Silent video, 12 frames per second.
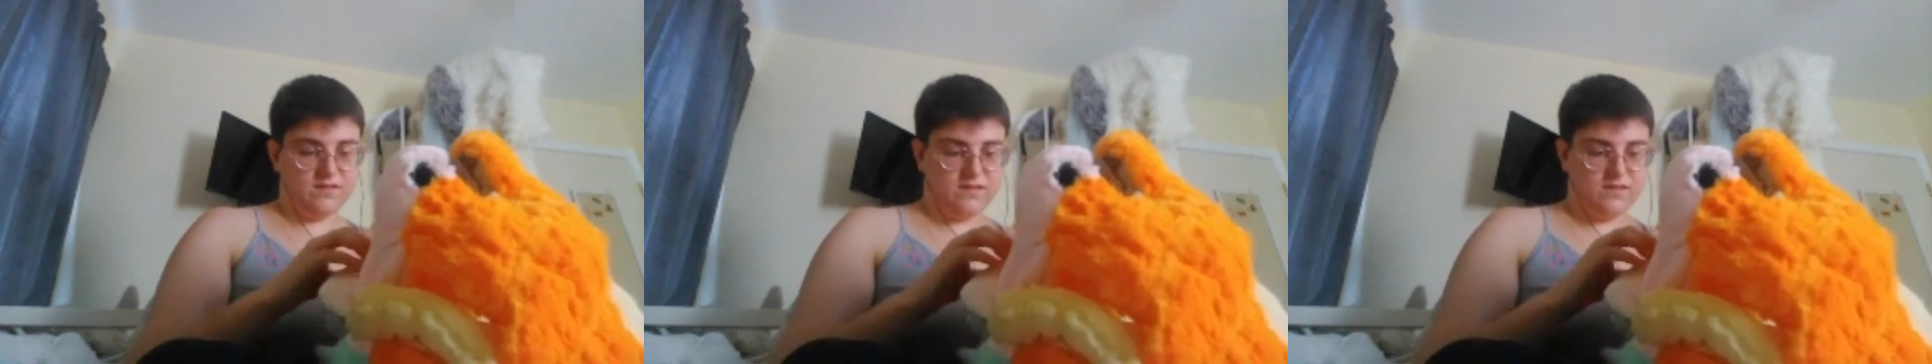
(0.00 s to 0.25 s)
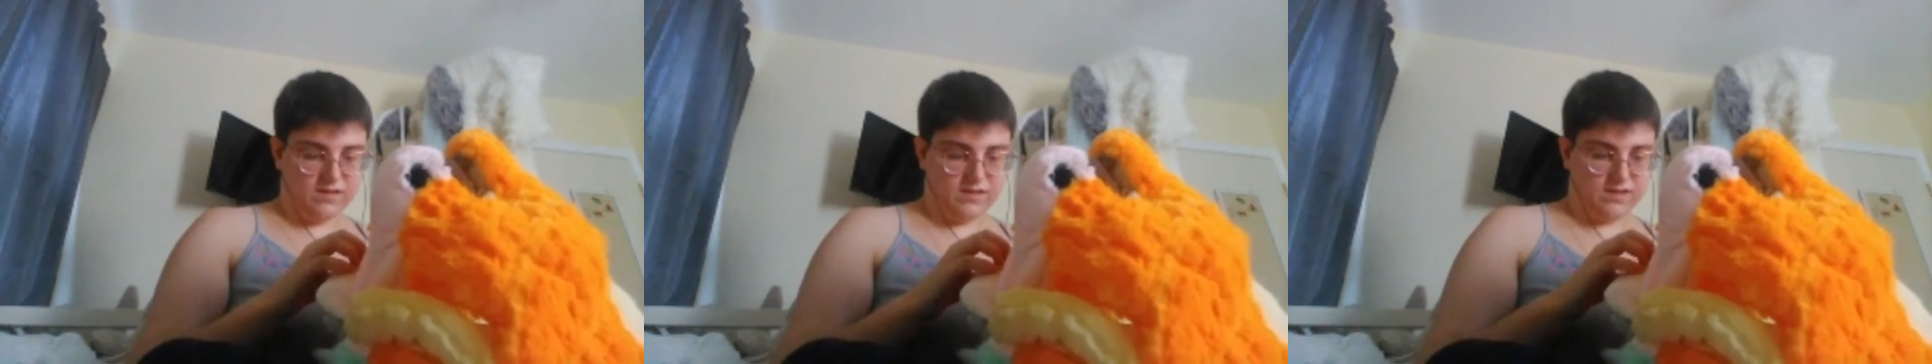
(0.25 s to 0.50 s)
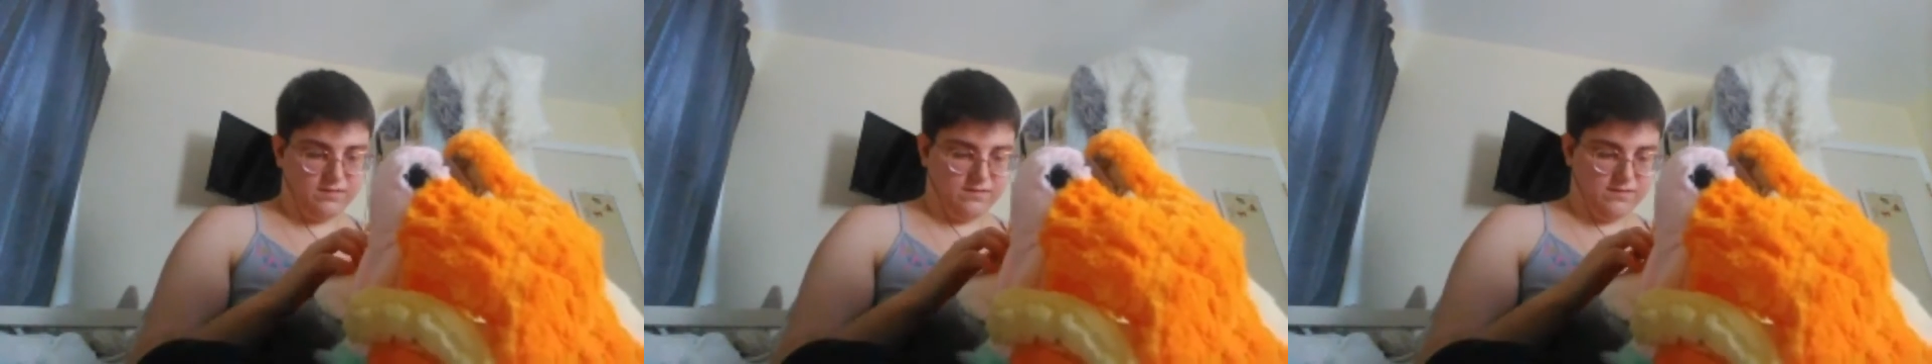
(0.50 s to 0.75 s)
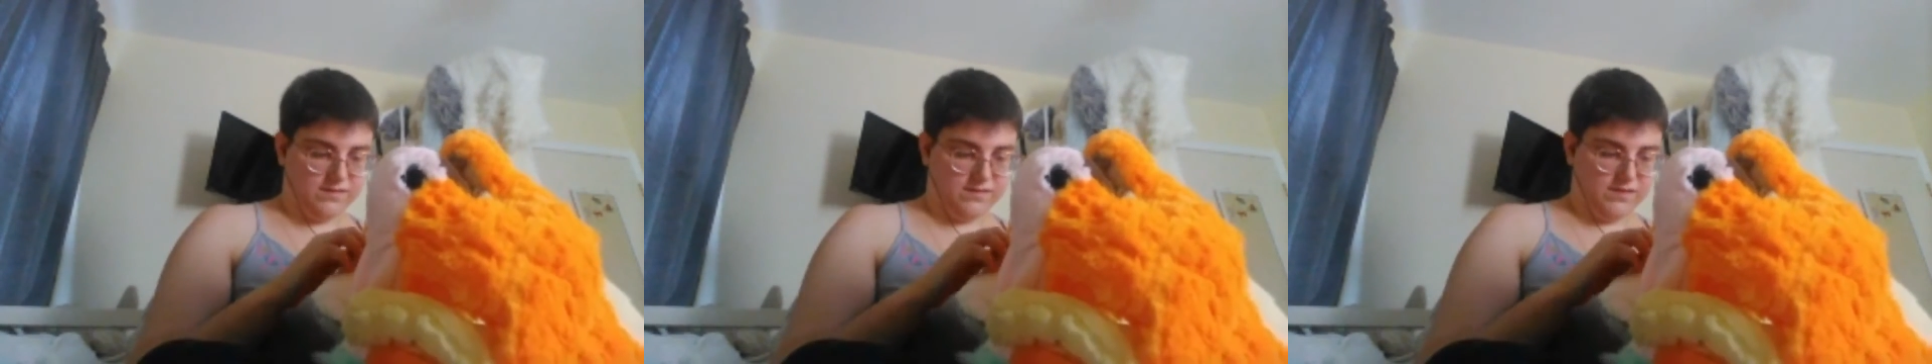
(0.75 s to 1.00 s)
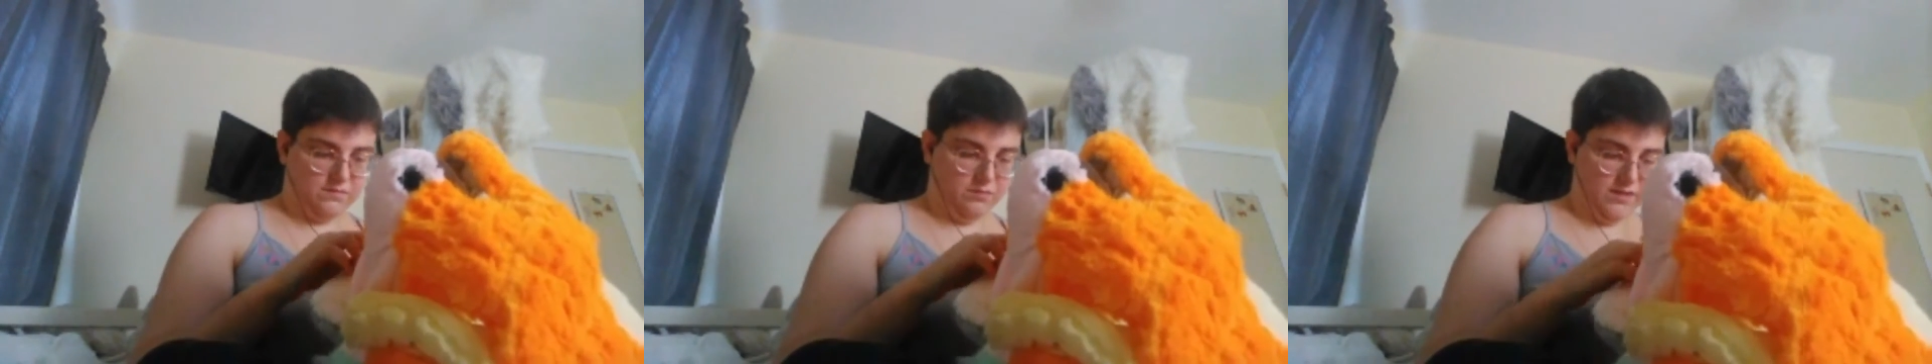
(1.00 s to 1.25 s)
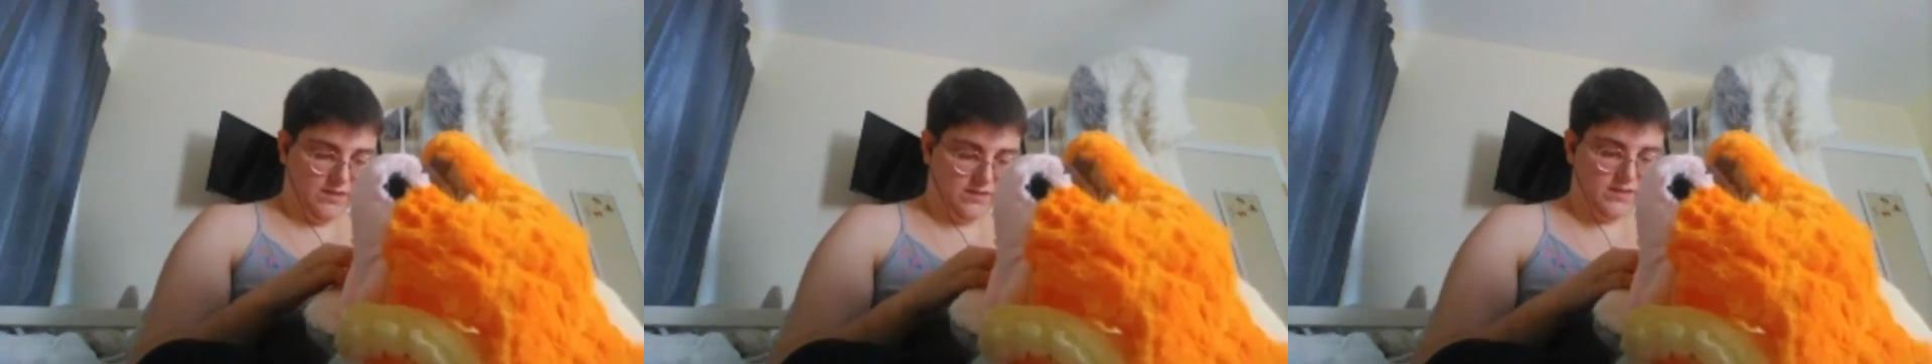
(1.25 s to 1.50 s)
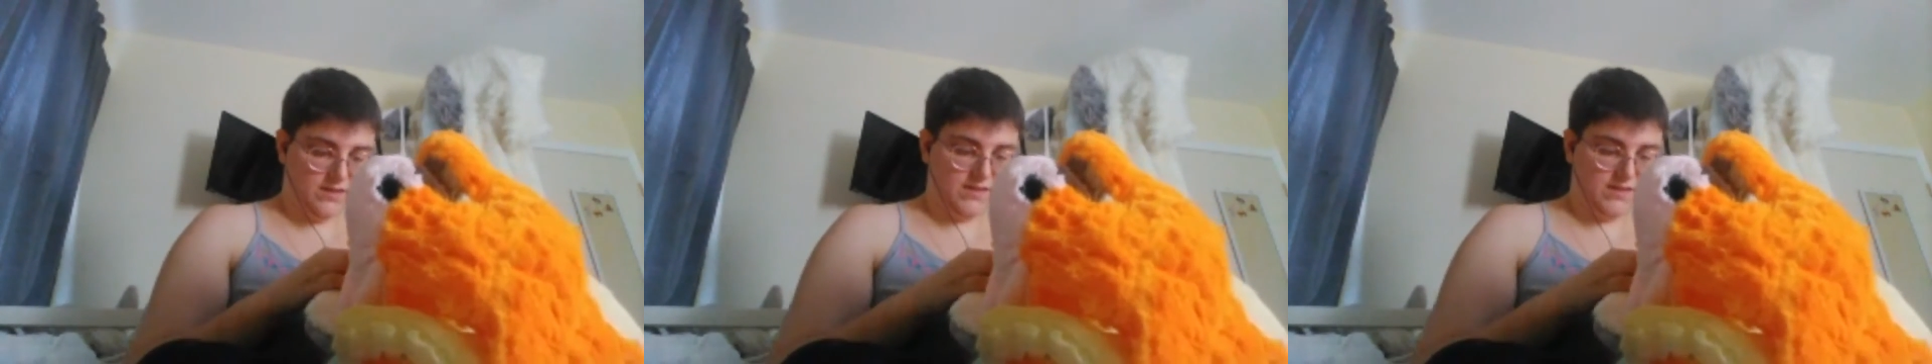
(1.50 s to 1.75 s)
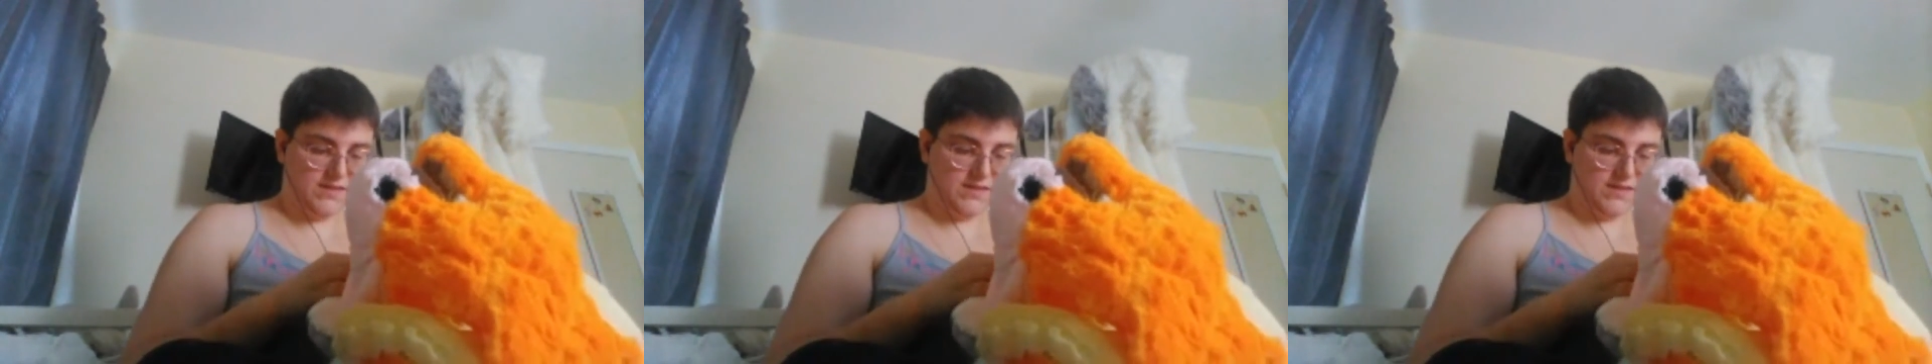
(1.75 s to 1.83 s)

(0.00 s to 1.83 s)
And I don't see a point in this.